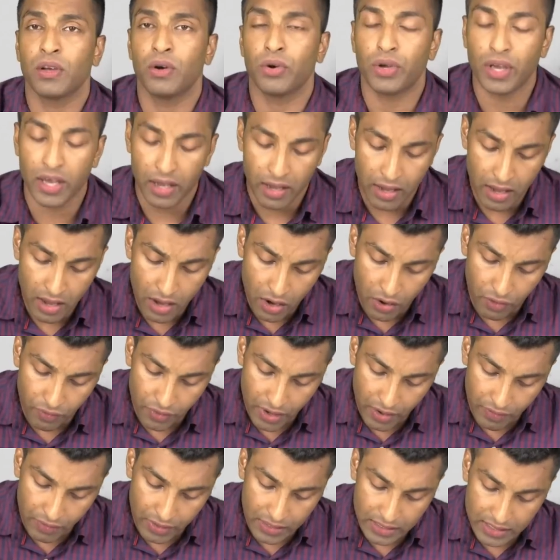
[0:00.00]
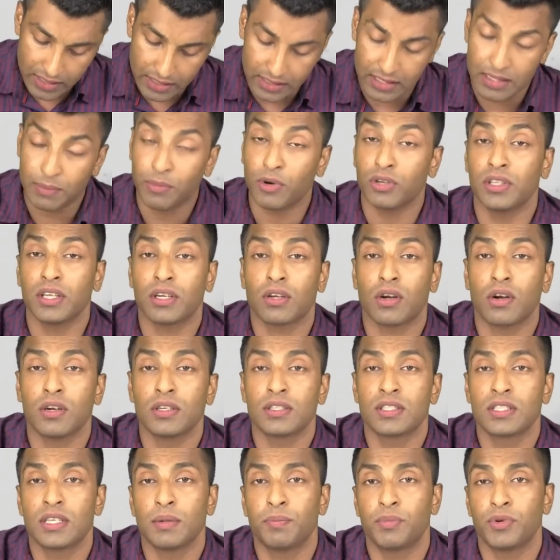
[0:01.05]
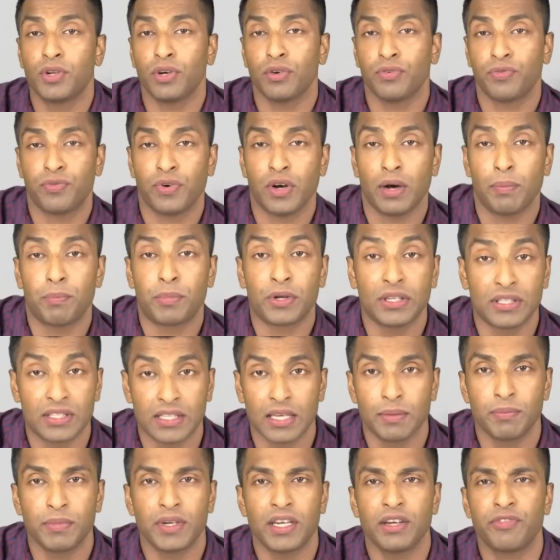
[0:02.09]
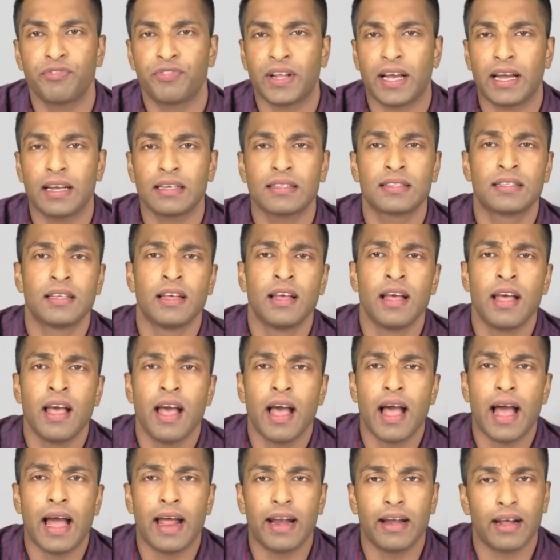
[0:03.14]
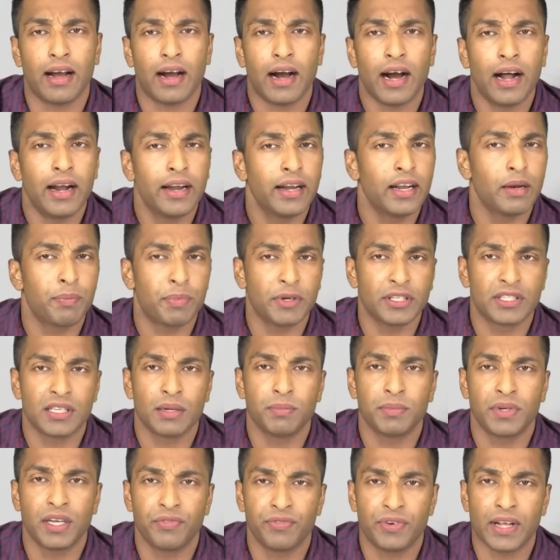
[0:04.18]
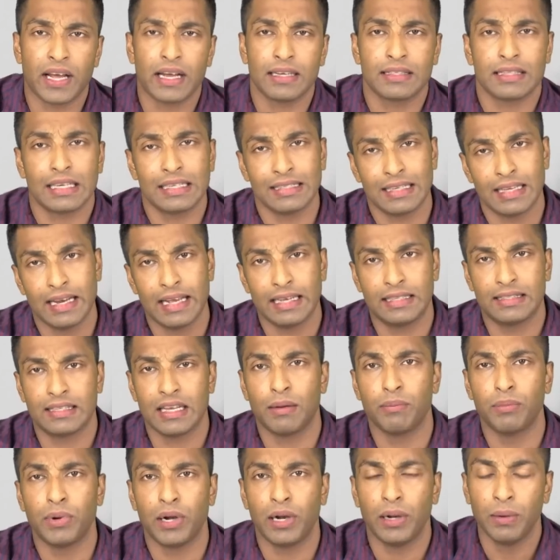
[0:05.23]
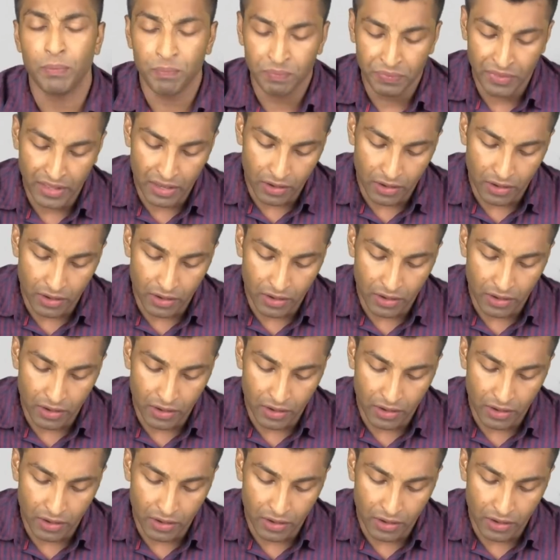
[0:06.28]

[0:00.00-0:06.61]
Okay, we have discussed about the concept of presumptive tax, and under presumptive tax, as an example,